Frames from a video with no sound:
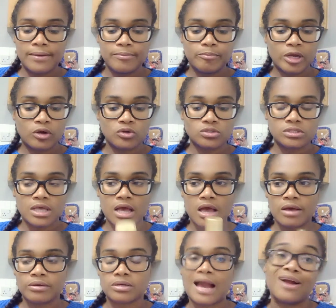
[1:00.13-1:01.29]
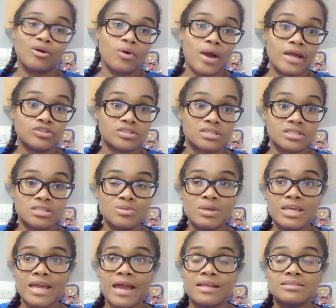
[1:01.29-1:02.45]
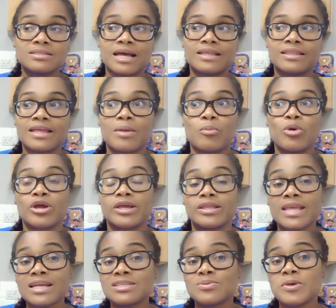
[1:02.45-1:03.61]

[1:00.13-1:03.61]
Because I can't go hairdressers this weekend, and then I'm working next